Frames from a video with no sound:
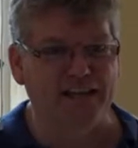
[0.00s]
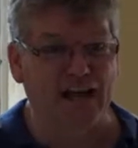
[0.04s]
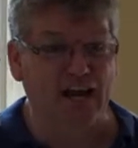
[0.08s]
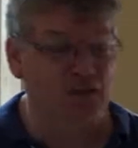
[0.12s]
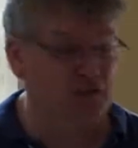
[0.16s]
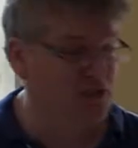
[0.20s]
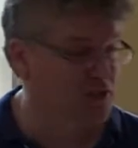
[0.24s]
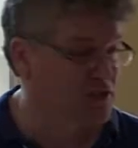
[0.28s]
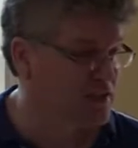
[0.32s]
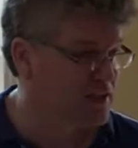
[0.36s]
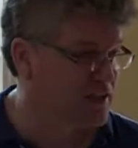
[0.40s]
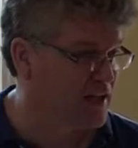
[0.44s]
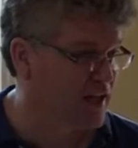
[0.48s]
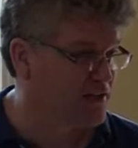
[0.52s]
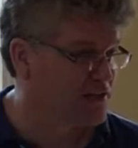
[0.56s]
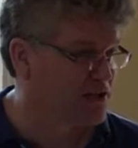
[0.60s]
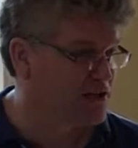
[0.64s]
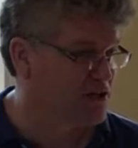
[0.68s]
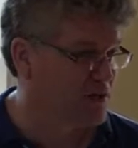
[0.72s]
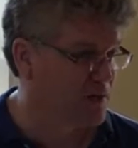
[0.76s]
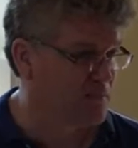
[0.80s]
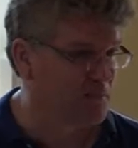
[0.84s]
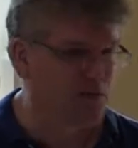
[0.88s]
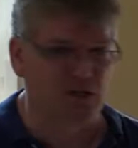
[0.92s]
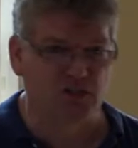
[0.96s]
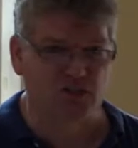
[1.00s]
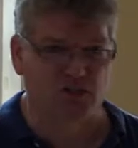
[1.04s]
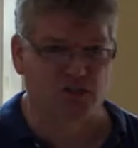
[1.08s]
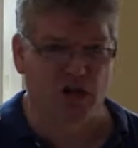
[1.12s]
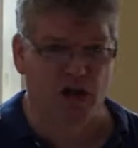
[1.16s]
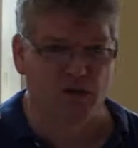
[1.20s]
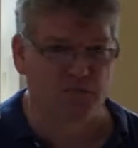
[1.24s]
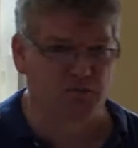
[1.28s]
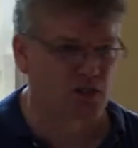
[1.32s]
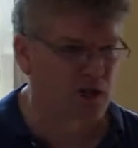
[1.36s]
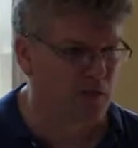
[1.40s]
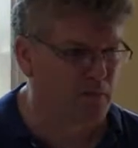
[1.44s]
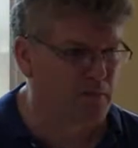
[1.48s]
That's that's somebody's
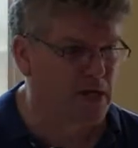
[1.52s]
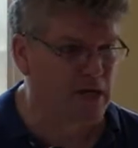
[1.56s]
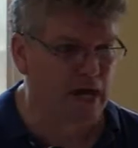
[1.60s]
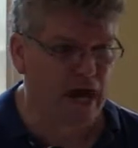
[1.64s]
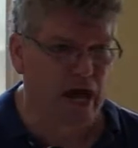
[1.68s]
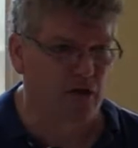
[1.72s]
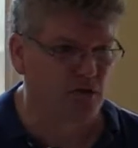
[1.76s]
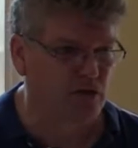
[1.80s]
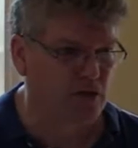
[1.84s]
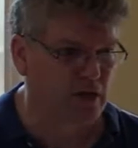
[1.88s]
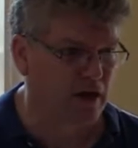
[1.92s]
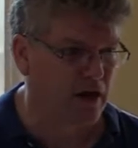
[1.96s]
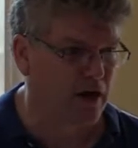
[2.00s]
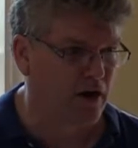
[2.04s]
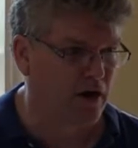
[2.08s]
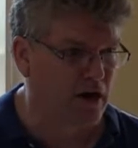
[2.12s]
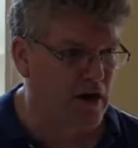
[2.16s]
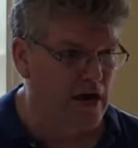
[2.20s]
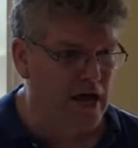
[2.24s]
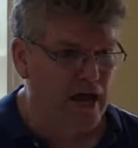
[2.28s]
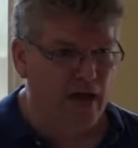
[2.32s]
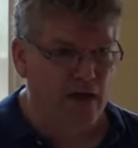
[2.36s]
job. Somebody out there.